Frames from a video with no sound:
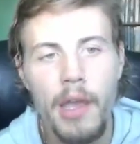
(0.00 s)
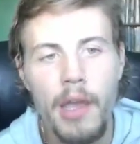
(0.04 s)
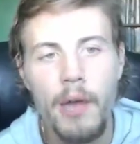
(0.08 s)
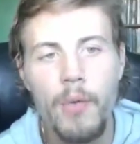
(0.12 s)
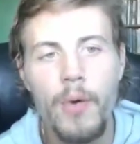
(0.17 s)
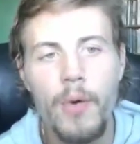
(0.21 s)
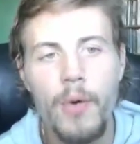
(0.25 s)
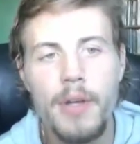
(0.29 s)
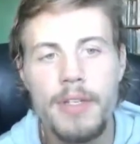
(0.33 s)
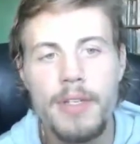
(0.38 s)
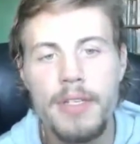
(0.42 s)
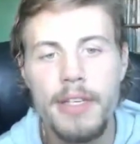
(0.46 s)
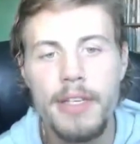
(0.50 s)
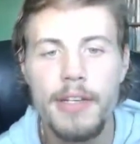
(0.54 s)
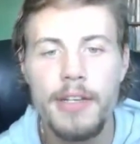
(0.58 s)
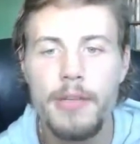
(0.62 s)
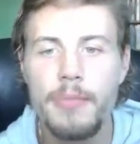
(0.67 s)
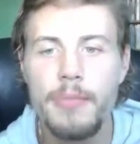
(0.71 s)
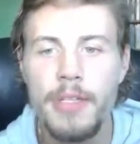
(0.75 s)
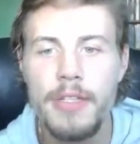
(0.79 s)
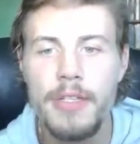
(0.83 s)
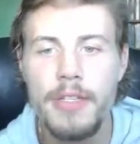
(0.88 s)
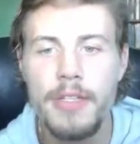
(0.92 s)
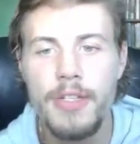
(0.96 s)
What
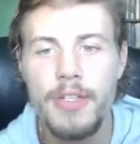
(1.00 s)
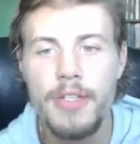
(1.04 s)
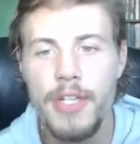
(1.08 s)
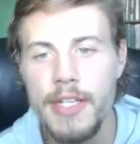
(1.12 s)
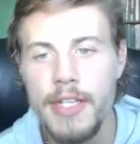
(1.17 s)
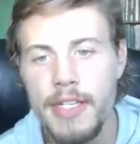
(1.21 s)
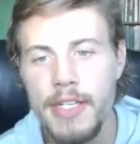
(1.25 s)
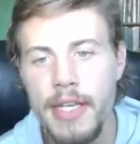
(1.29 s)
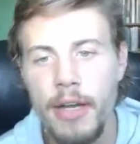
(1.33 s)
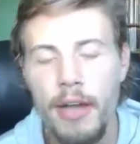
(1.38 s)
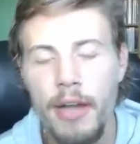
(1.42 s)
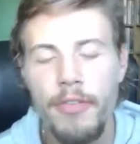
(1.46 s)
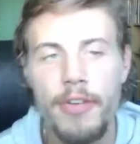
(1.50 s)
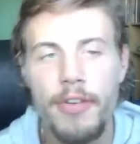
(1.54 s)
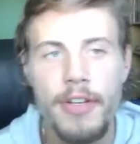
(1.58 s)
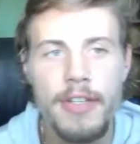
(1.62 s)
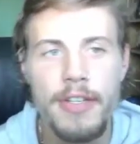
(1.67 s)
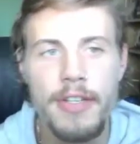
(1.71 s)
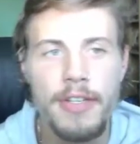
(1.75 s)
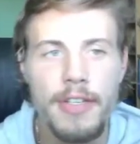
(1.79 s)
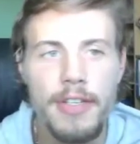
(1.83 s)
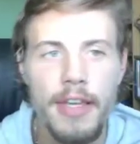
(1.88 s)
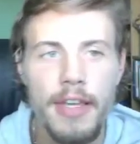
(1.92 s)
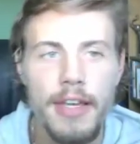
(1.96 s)
Zickerman suggests, however,
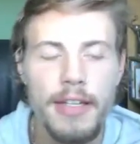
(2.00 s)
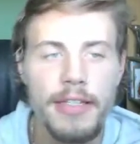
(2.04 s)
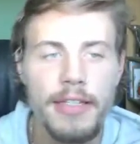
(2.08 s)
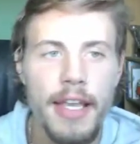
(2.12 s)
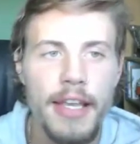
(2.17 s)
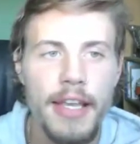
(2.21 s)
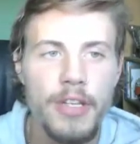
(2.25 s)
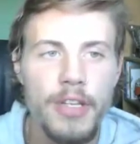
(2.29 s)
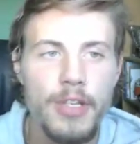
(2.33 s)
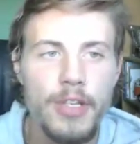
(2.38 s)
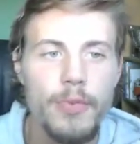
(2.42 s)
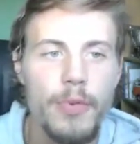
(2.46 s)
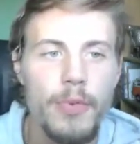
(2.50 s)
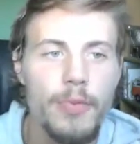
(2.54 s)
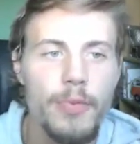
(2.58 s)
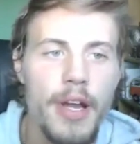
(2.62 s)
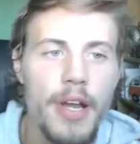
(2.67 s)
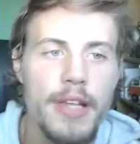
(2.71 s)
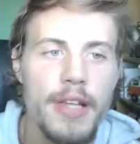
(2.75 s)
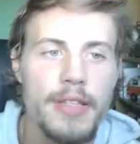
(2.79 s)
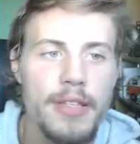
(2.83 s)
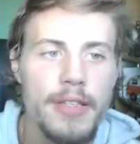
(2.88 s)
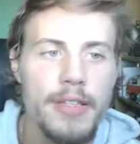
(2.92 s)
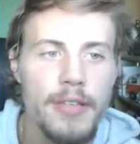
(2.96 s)
is tangible
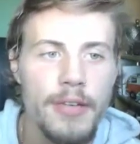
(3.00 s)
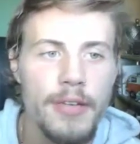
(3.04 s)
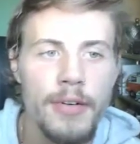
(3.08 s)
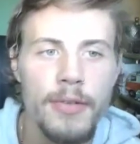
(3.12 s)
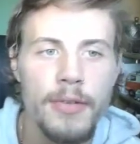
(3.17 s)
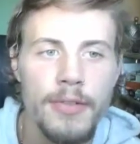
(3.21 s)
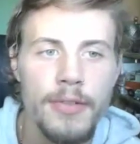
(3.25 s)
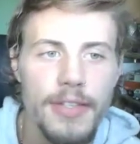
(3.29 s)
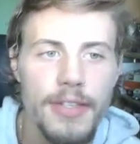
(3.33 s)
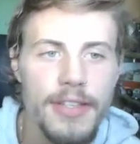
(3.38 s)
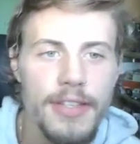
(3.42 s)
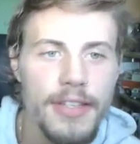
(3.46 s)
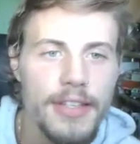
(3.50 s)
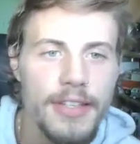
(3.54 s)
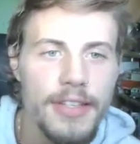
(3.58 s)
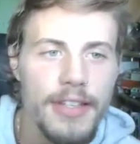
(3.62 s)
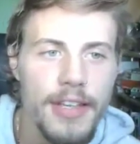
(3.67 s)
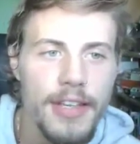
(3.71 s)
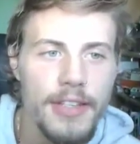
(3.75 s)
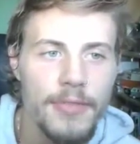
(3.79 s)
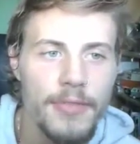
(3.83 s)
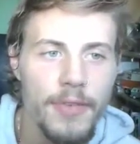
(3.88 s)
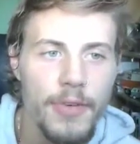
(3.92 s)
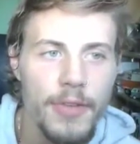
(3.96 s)
prizes are only
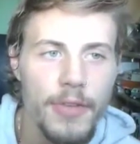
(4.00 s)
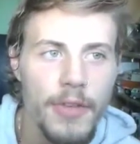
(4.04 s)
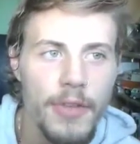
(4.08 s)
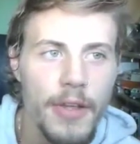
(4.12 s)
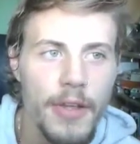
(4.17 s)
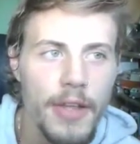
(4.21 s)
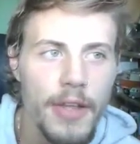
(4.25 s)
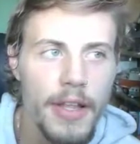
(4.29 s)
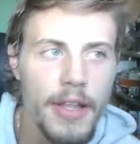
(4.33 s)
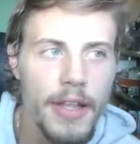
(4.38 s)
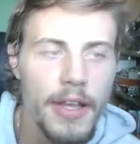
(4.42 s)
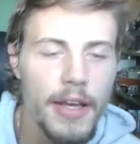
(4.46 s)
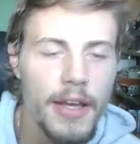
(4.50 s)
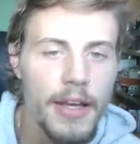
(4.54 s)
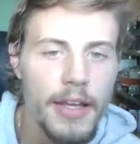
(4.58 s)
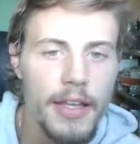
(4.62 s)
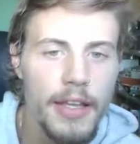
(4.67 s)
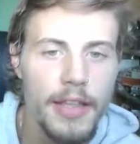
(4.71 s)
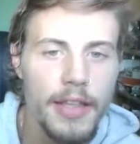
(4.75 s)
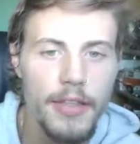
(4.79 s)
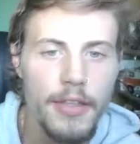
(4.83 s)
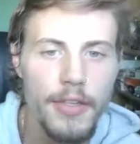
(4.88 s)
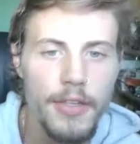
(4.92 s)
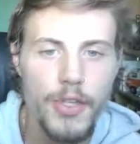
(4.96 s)
successful
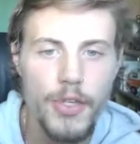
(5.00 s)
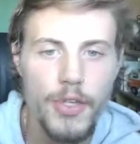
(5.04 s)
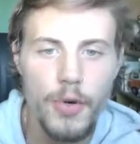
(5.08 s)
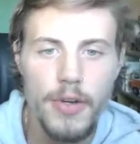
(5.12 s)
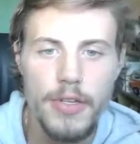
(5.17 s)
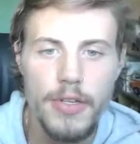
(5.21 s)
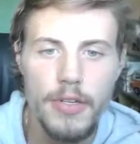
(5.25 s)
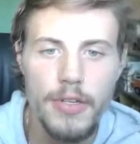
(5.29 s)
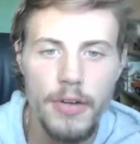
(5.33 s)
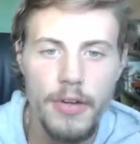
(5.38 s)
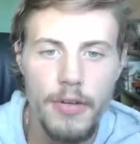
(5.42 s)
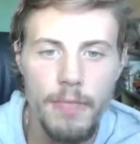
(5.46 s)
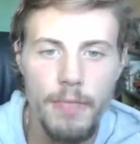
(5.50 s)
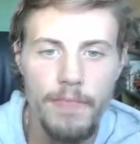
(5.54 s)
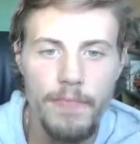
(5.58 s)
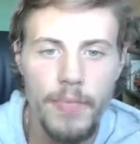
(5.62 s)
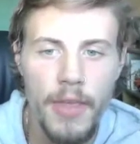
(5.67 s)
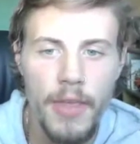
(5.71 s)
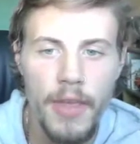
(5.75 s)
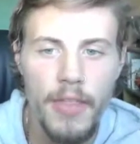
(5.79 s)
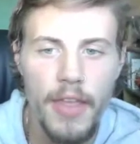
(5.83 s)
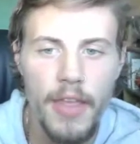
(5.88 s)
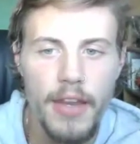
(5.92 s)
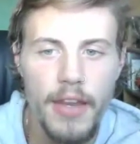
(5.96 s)
in the short term.
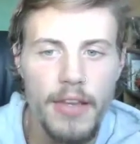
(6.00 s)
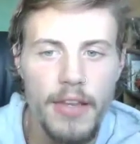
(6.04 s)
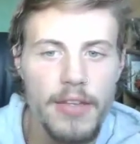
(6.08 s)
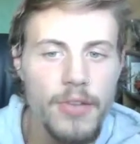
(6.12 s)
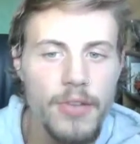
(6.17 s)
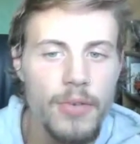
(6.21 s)
That is,